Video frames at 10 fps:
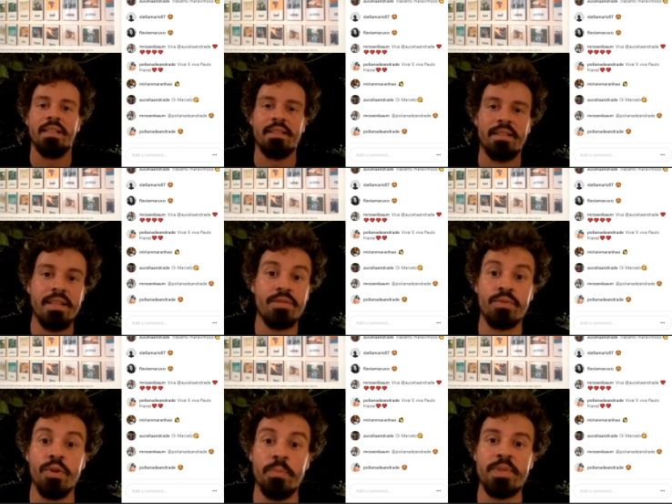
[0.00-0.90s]
these
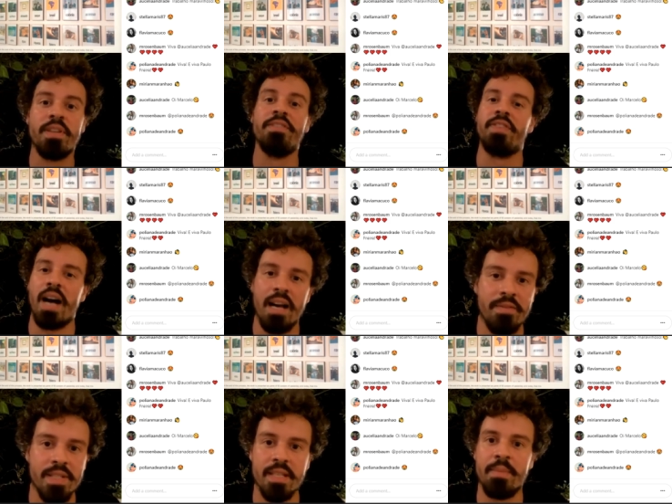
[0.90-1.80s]
groups
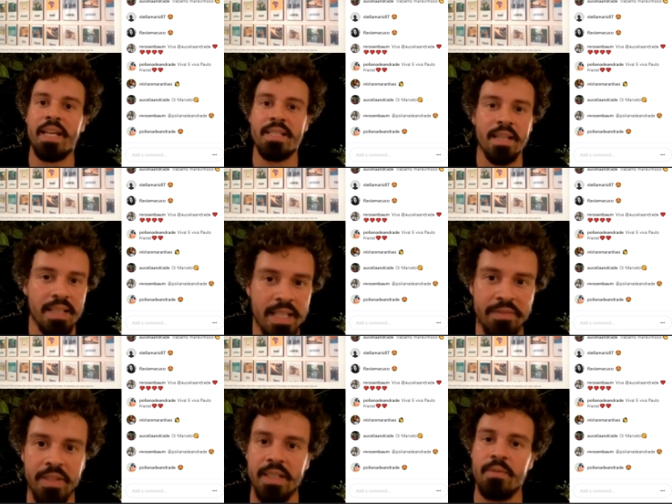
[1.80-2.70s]
survives and makes a
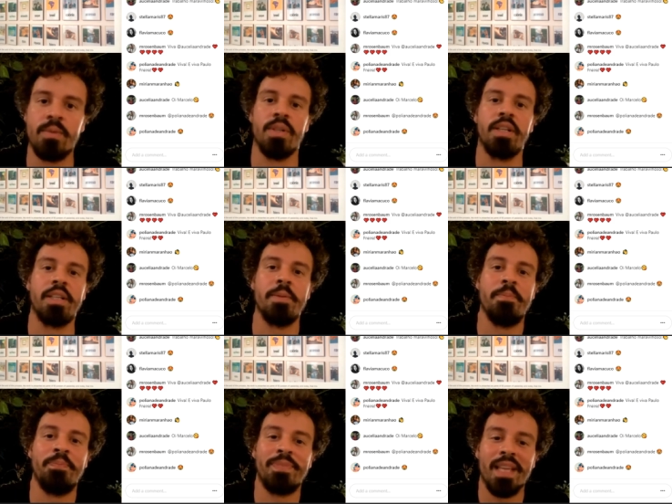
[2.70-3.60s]
living and work,
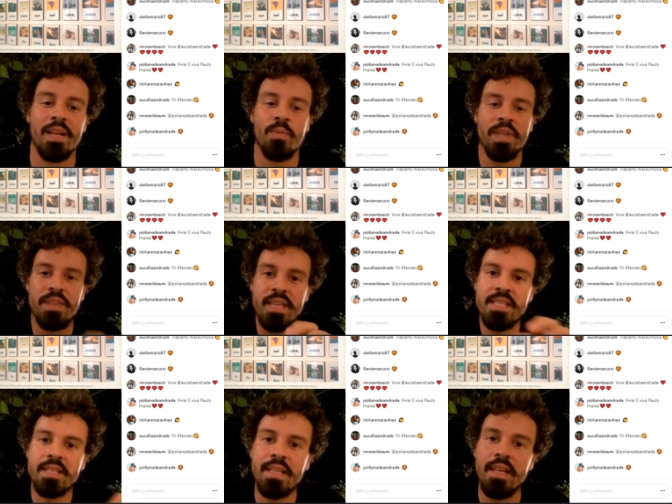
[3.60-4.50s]
with
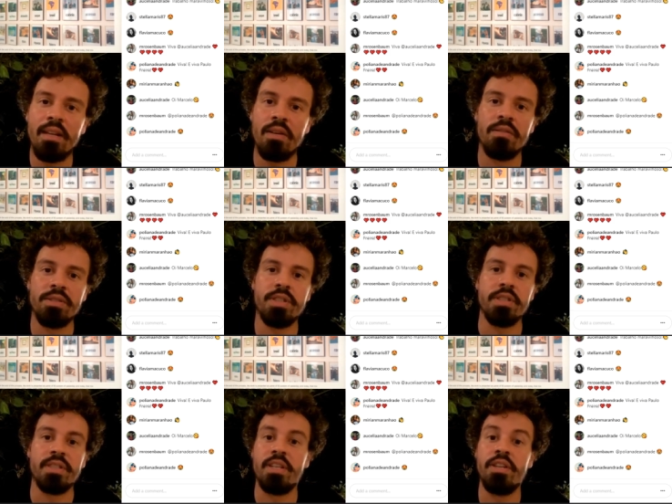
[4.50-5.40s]
this key
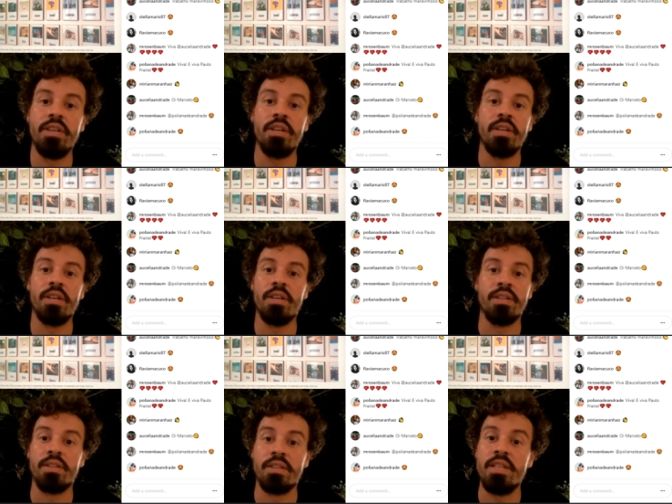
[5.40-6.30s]
conscious,
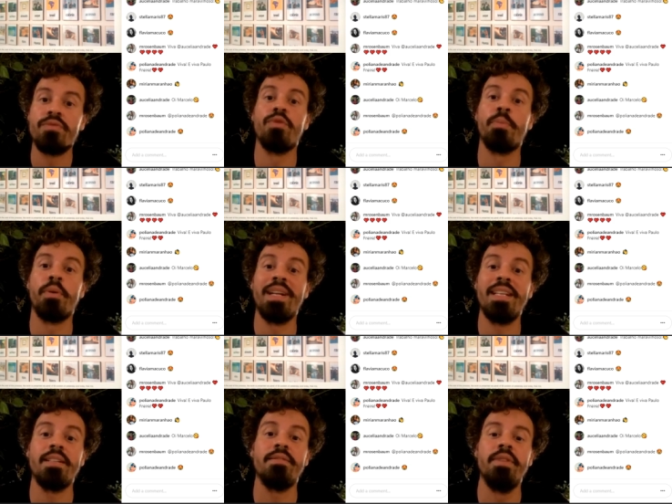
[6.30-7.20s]
this group
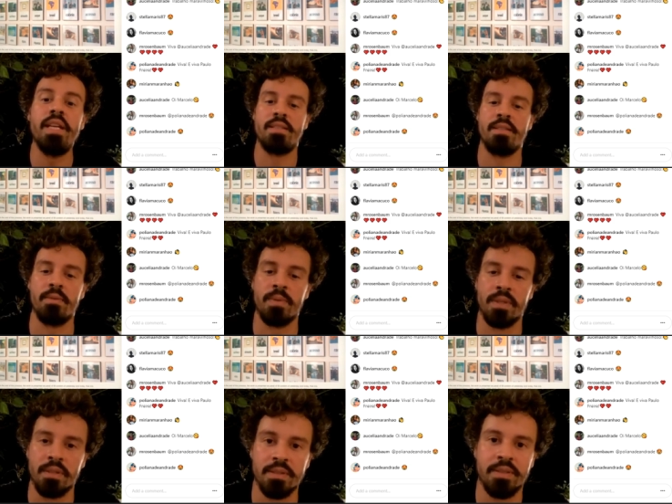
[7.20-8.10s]
already reads the
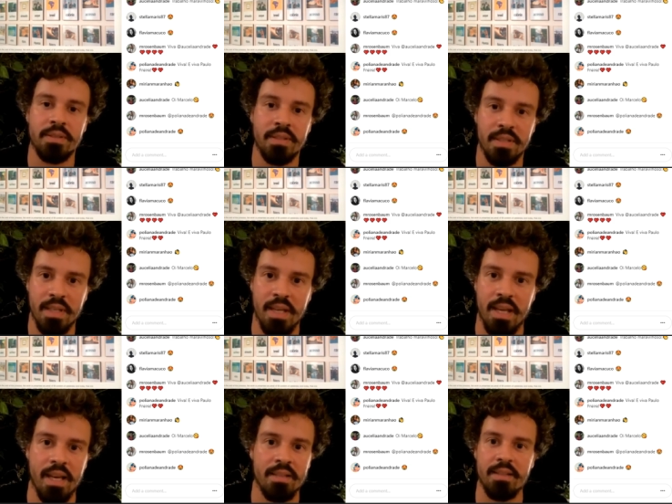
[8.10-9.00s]
world,
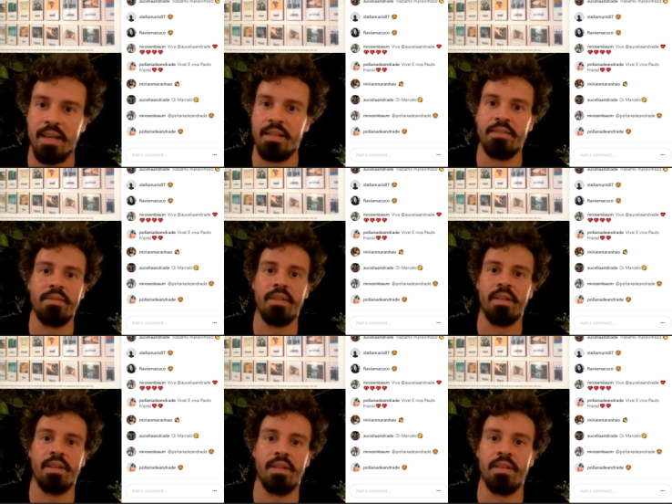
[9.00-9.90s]
and
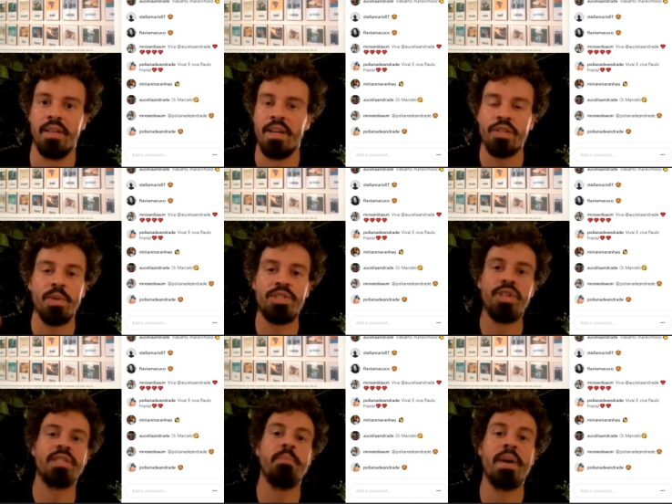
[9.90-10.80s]
so it's
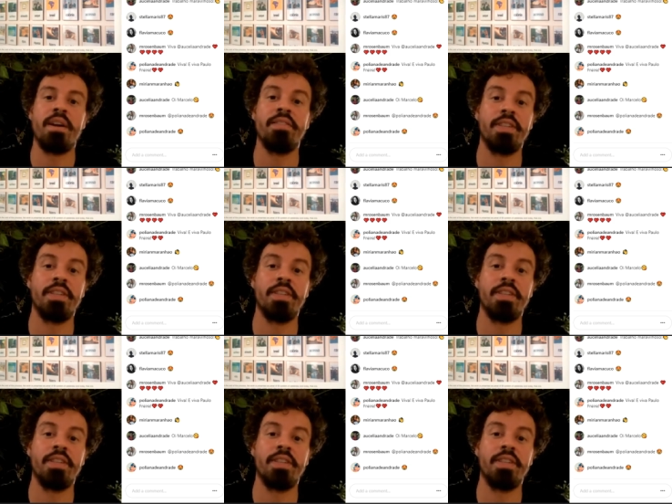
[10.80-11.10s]
just a matter of